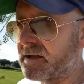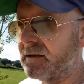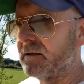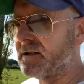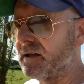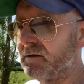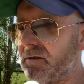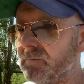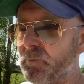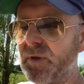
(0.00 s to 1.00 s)
th so,
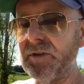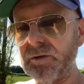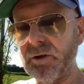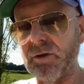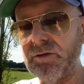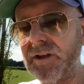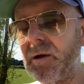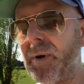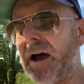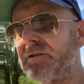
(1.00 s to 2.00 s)
but the, the good thing
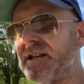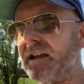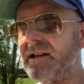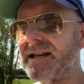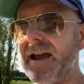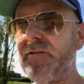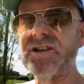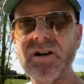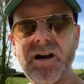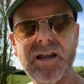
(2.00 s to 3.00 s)
about it is every
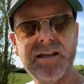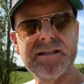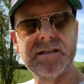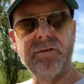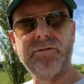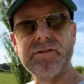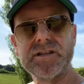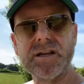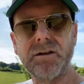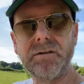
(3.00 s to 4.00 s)
site is different.
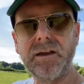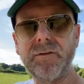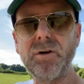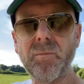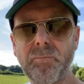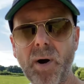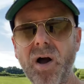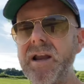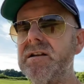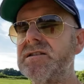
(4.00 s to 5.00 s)
So, if you're not
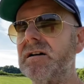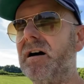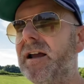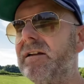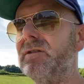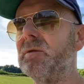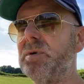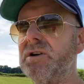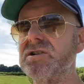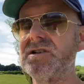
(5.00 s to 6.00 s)
buying a site, if you're not
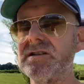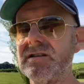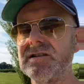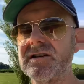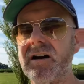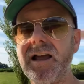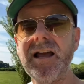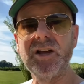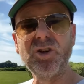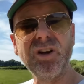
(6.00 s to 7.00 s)
purchasing a site,
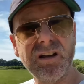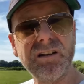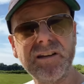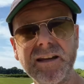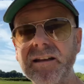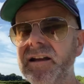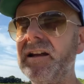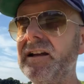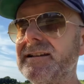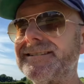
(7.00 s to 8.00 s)
you're learning.
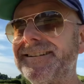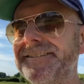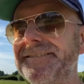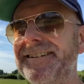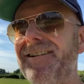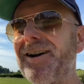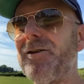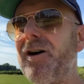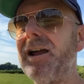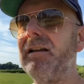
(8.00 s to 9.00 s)
So, I
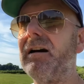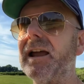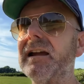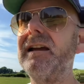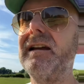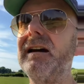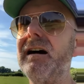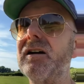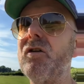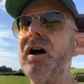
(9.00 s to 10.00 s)
quite like
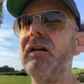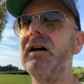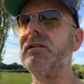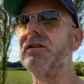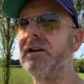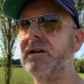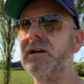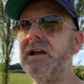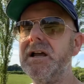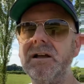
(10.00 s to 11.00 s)
I quite like looking at
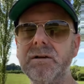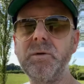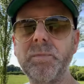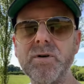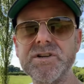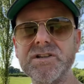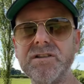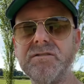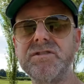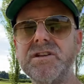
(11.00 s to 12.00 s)
new projects and
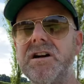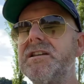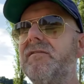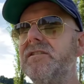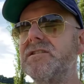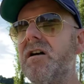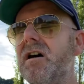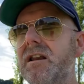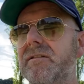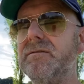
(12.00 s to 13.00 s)
new sites, even if it's a
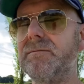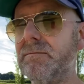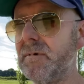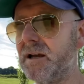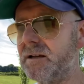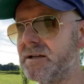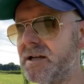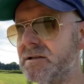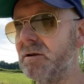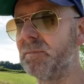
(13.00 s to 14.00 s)
high level uh,
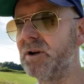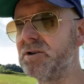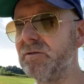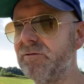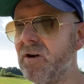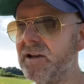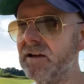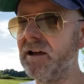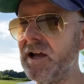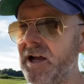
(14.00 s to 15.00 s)
desktop because you find
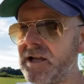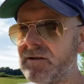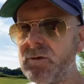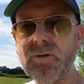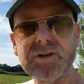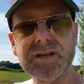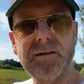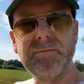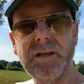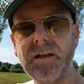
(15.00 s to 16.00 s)
that they've all got
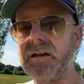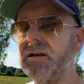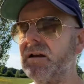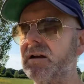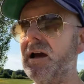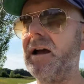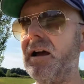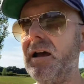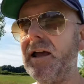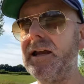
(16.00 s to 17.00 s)
some little
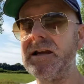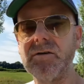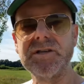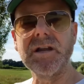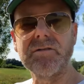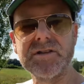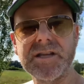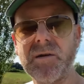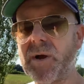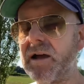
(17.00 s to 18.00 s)
uh,
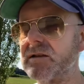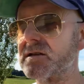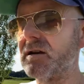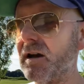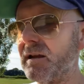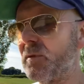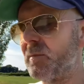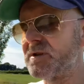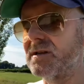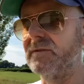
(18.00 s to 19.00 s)
idiosyncrasy about the site. There might
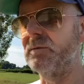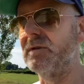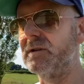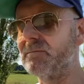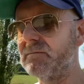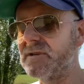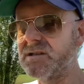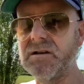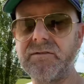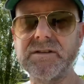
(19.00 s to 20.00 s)
be something with the
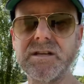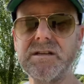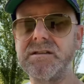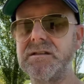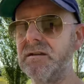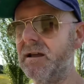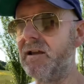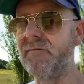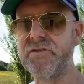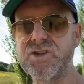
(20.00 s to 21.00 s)
services, the
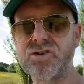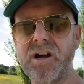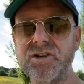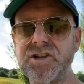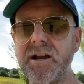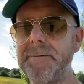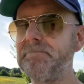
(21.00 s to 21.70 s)
infrastructure,